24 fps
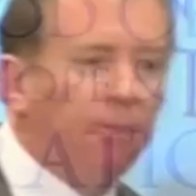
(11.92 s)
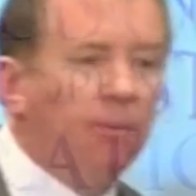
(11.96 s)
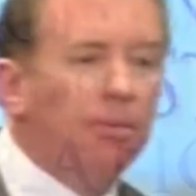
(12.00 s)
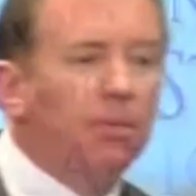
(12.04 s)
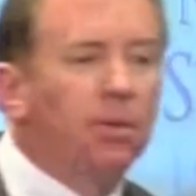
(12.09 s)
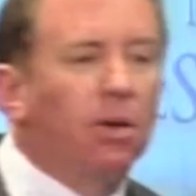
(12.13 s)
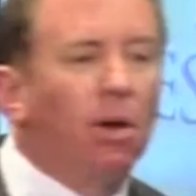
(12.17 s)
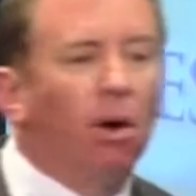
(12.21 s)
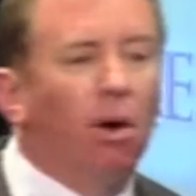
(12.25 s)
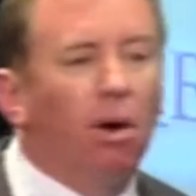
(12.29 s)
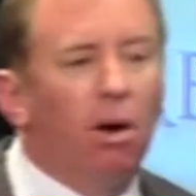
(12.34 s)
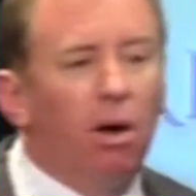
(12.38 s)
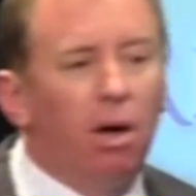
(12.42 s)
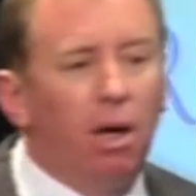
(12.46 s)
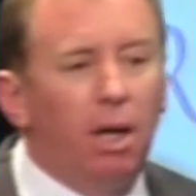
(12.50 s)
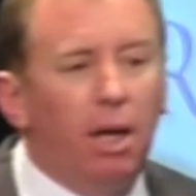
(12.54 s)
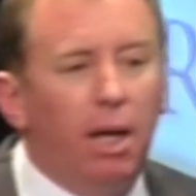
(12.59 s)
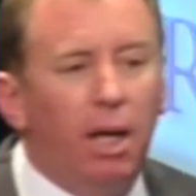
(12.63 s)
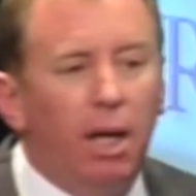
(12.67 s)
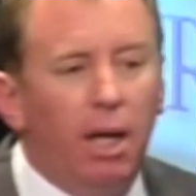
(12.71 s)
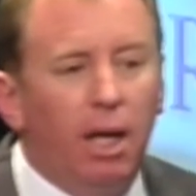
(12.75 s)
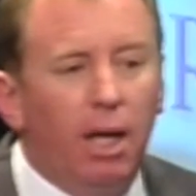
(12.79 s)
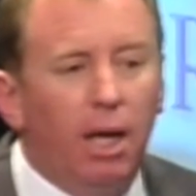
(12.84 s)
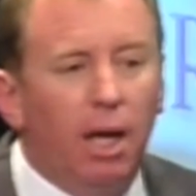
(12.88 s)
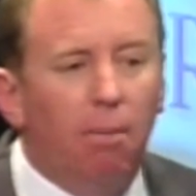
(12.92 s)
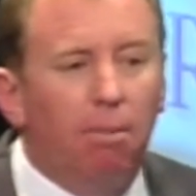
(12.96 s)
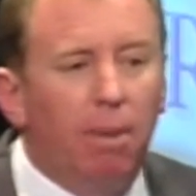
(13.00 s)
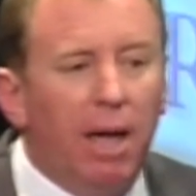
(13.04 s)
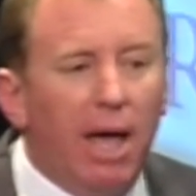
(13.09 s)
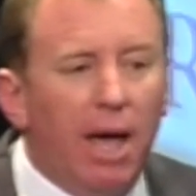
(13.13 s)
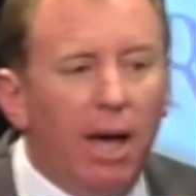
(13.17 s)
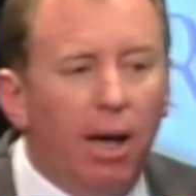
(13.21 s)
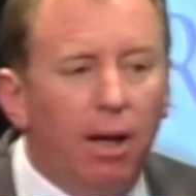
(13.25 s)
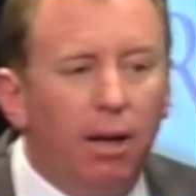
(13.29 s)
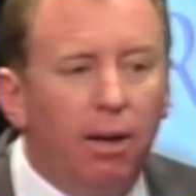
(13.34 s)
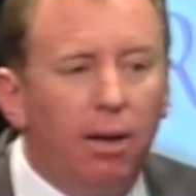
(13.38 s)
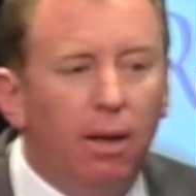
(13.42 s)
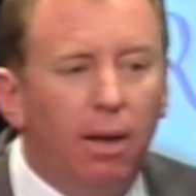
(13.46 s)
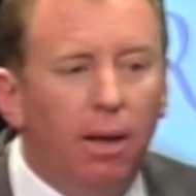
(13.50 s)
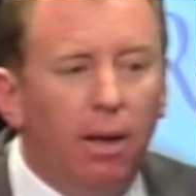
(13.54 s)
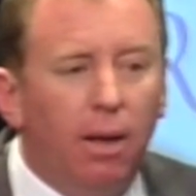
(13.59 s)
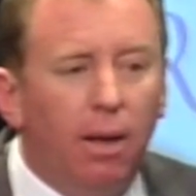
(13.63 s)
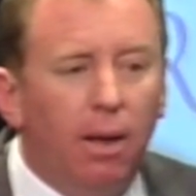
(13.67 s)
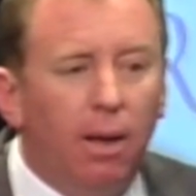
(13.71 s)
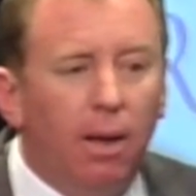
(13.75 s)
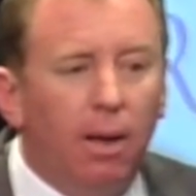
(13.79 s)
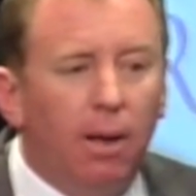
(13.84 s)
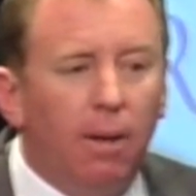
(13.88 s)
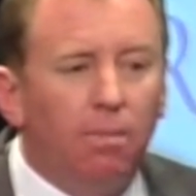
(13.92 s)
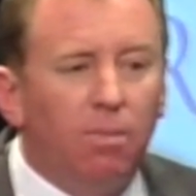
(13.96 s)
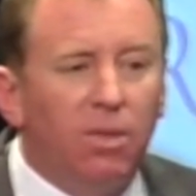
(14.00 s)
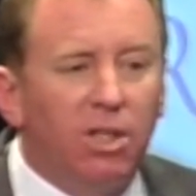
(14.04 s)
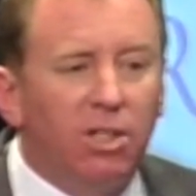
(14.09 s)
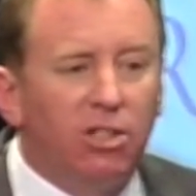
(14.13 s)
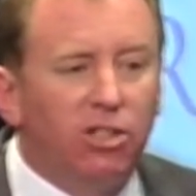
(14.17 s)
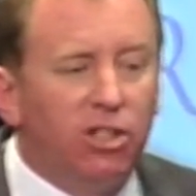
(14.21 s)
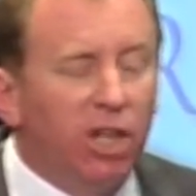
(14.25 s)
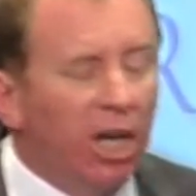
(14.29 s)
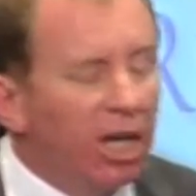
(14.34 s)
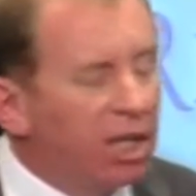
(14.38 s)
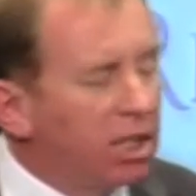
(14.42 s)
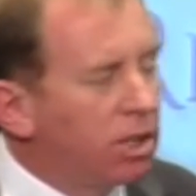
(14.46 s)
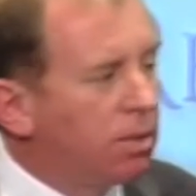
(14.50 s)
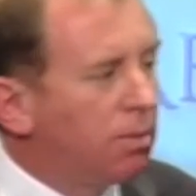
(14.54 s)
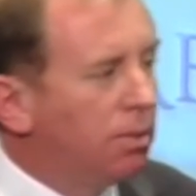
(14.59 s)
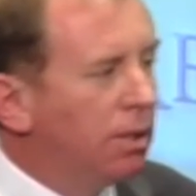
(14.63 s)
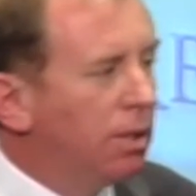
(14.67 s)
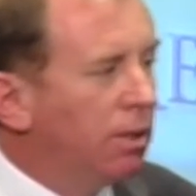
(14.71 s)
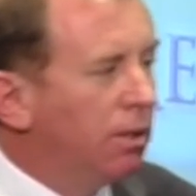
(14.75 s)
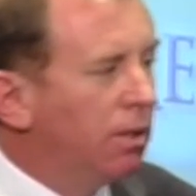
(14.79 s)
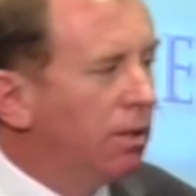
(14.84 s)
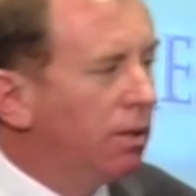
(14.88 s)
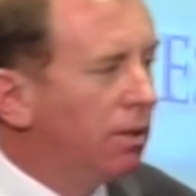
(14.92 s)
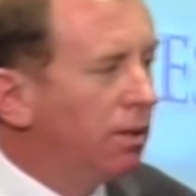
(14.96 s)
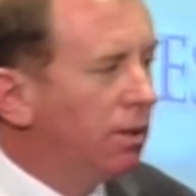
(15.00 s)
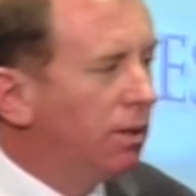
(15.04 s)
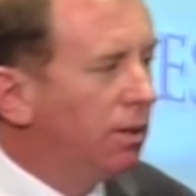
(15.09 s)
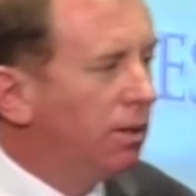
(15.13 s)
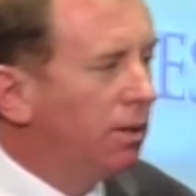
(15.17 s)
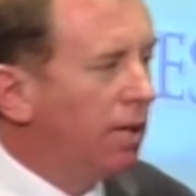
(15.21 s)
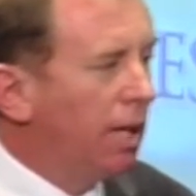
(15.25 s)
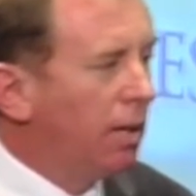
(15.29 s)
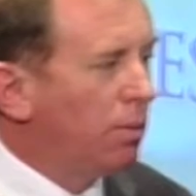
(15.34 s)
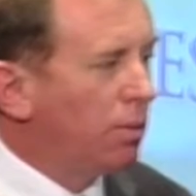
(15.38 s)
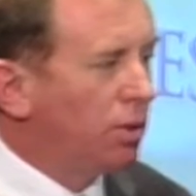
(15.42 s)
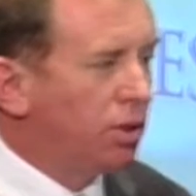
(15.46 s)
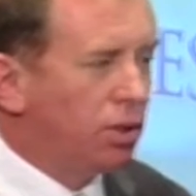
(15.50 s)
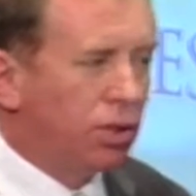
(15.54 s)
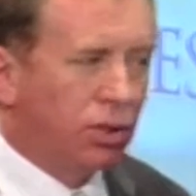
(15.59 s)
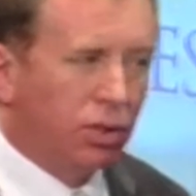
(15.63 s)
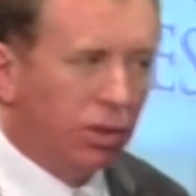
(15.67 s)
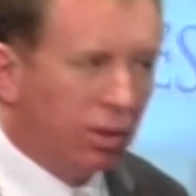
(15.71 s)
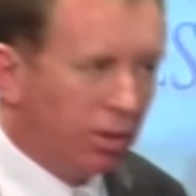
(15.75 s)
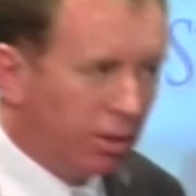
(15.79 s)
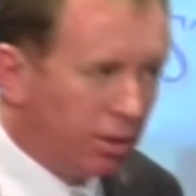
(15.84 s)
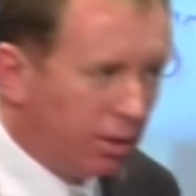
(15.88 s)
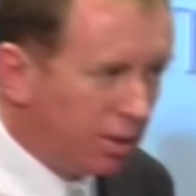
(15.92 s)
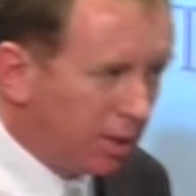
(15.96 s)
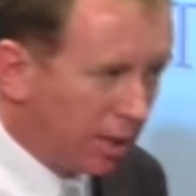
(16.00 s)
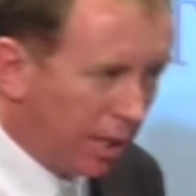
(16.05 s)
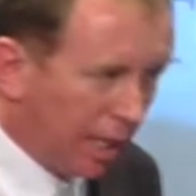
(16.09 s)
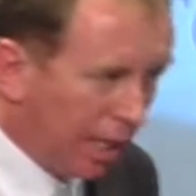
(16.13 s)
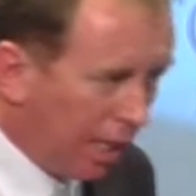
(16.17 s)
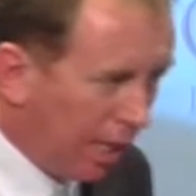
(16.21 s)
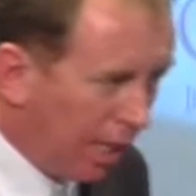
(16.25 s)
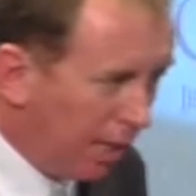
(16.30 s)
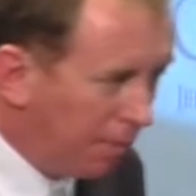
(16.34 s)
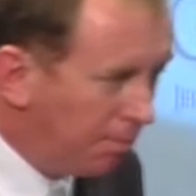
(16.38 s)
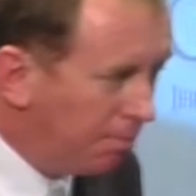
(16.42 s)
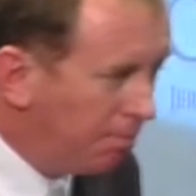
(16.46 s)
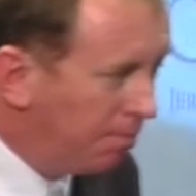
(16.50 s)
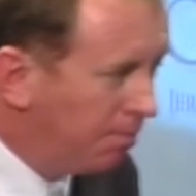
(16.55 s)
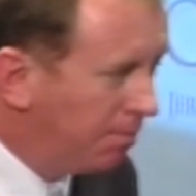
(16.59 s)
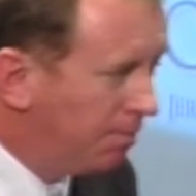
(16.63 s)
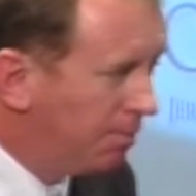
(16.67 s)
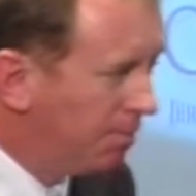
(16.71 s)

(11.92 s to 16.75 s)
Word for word: of God about the judgment that was certain to come.